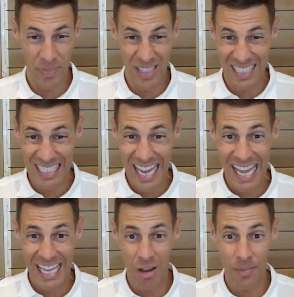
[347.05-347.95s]
But
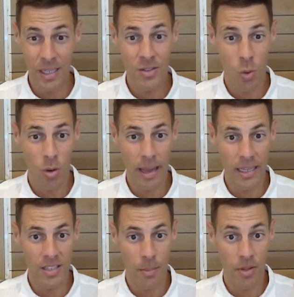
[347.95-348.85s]
today, I'm going to talk
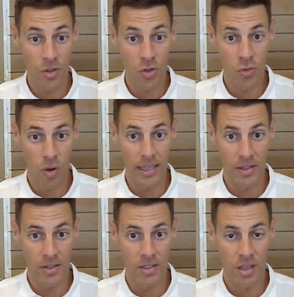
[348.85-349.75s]
about some of the
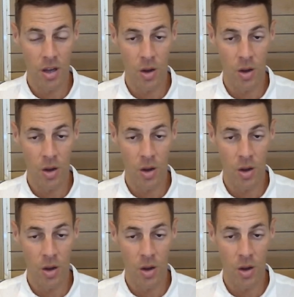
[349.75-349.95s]
traits